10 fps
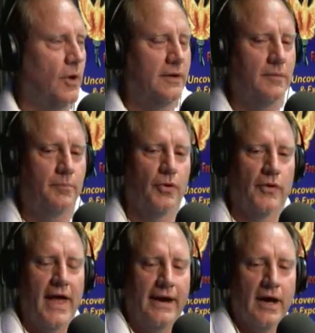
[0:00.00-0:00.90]
Go ahead and
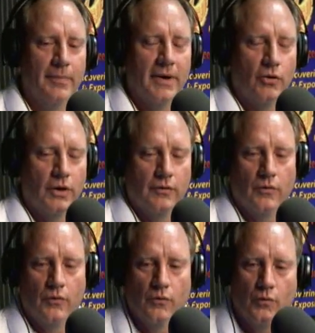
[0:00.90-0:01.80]
pull that up, and I'll go
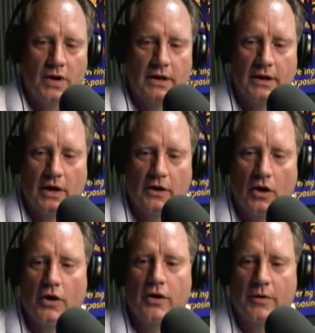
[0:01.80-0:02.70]
ahead and read it
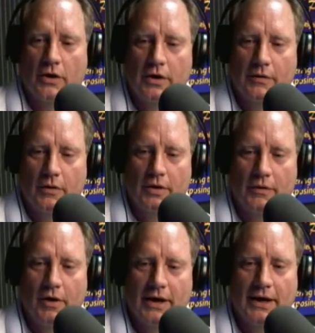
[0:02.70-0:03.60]
on. Oh, here we go.
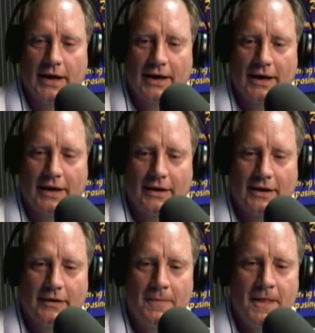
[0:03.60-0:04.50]
I
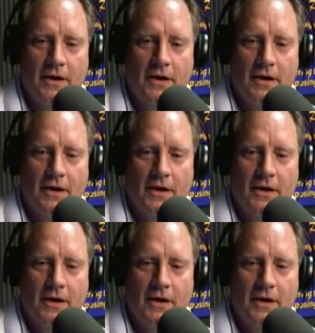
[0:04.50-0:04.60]
got it.